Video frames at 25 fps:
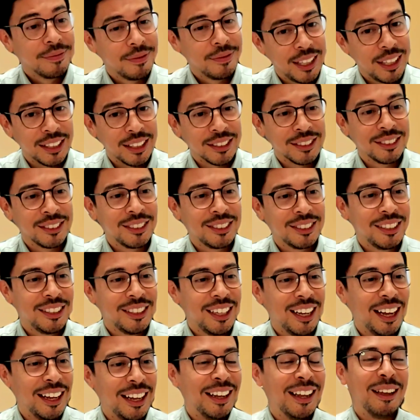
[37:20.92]
Yes.
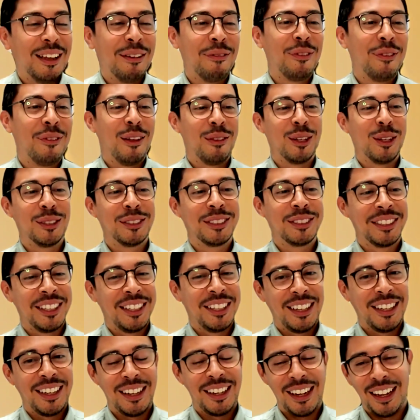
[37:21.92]
I, if, if there's
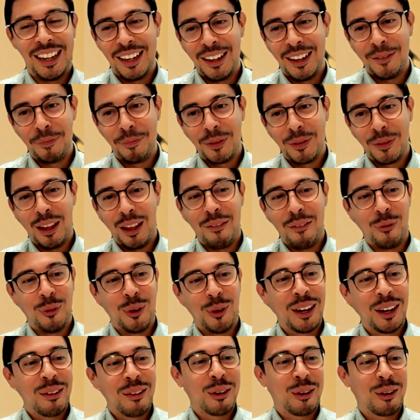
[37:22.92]
um,
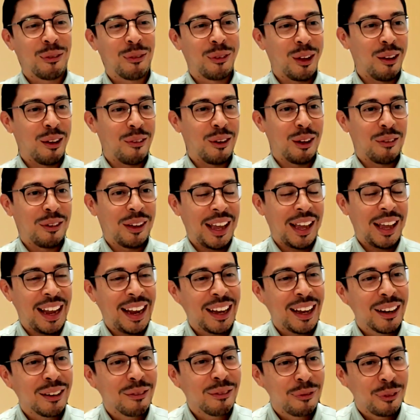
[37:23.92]
whatever of a
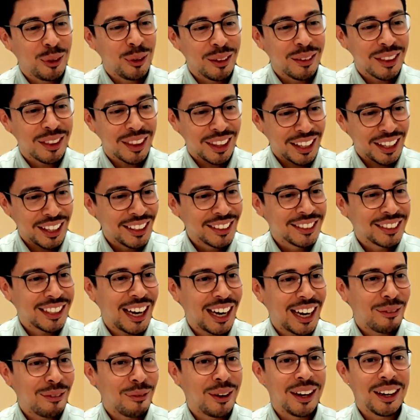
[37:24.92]
handful of things that
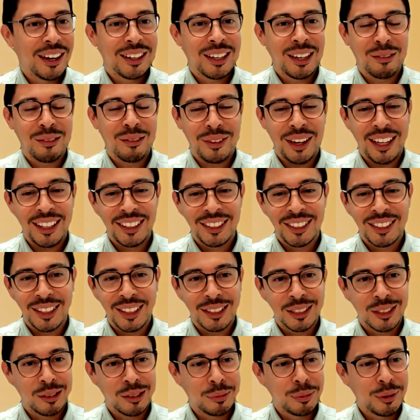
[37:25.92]
I want to convey to
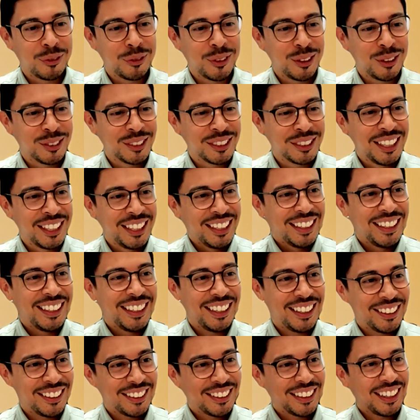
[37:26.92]
this group of folks
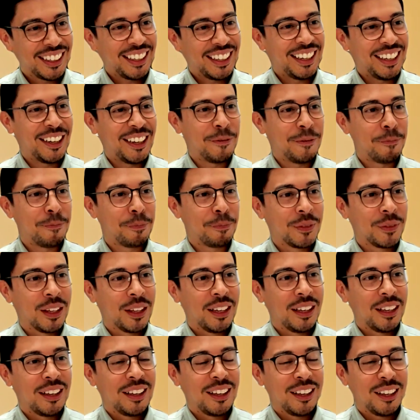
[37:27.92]
here, um,
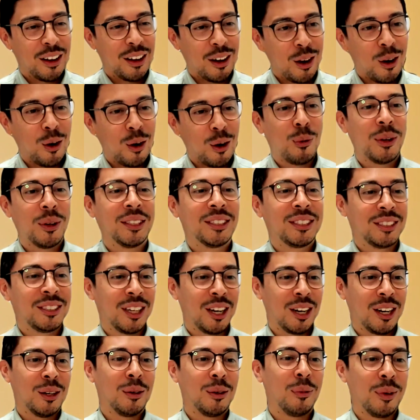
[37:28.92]
always
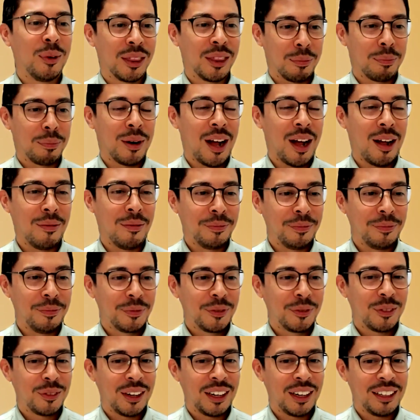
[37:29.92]
start with the problem,
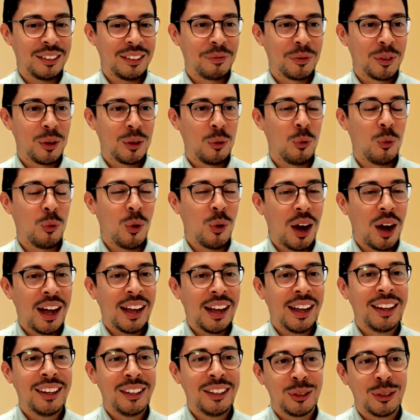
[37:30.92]
right?
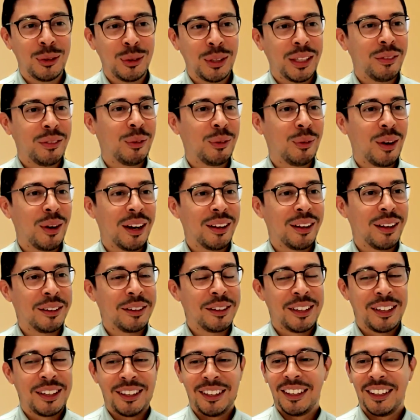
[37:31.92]
Why do you even want to
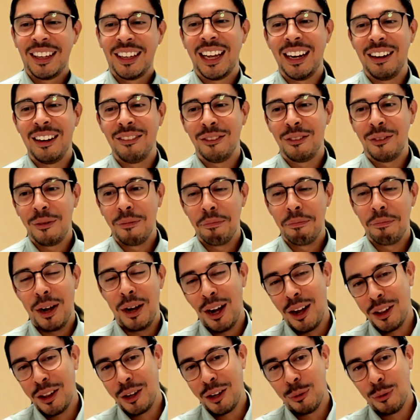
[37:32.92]
kind of
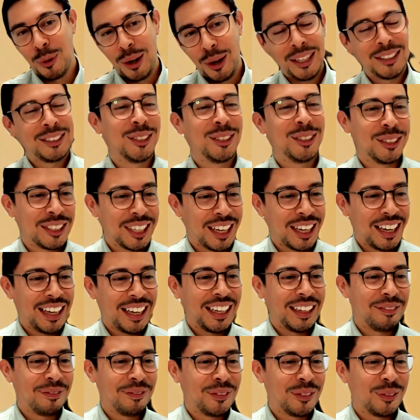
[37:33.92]
bother, waste your
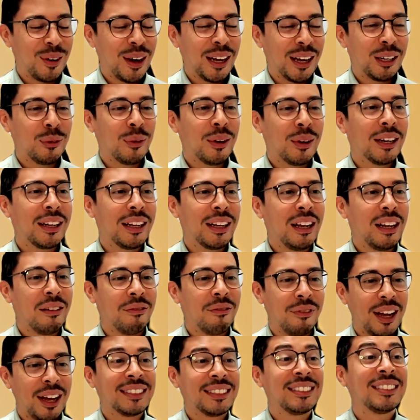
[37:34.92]
time? Why do you want to
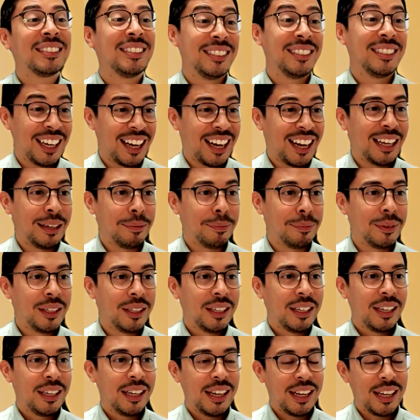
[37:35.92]
invest time
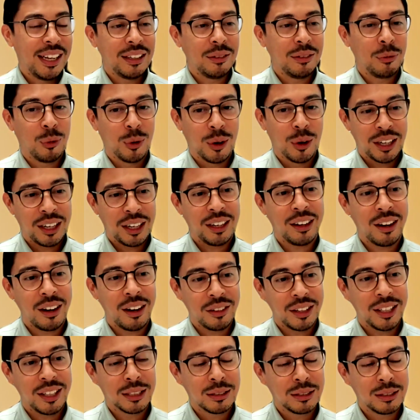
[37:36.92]
in working
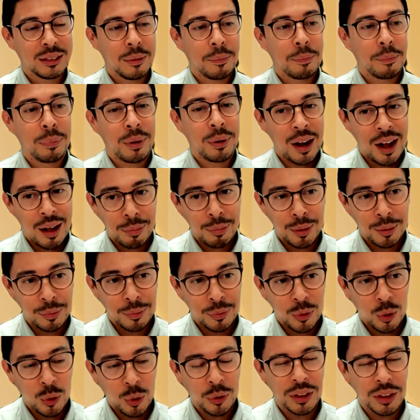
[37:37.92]
on this problem
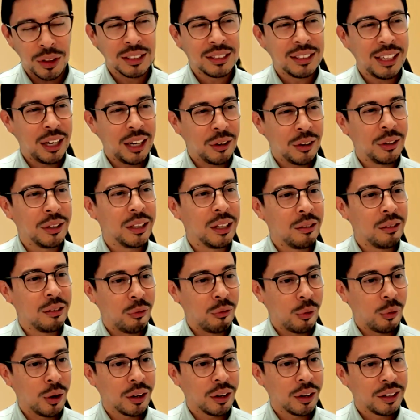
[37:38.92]
or this area of
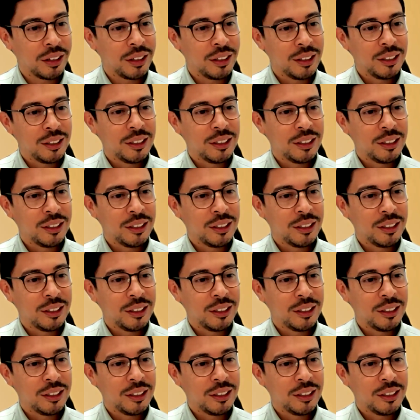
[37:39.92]
work?